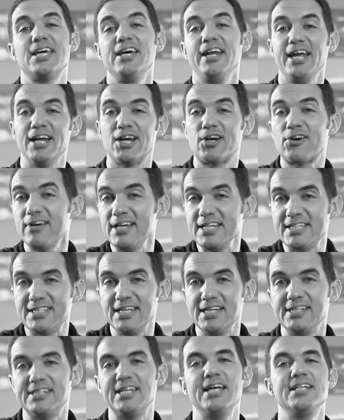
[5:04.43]
going to increase
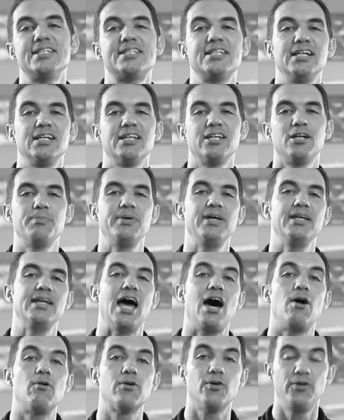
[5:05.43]
the intensity a little bit, and
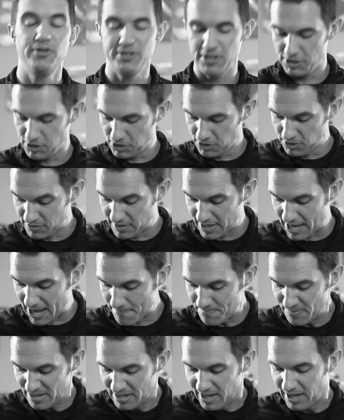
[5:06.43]
how we're going to do
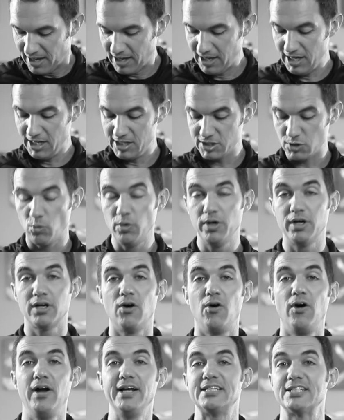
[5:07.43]
that is we're
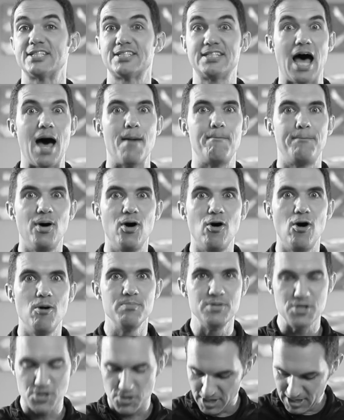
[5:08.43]
going to stop palm
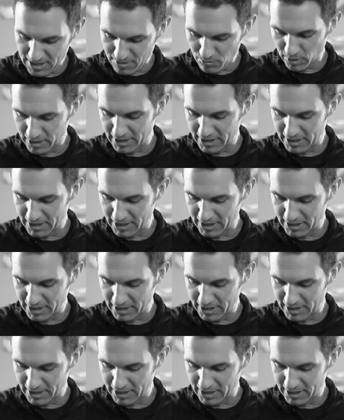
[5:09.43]
muting. We're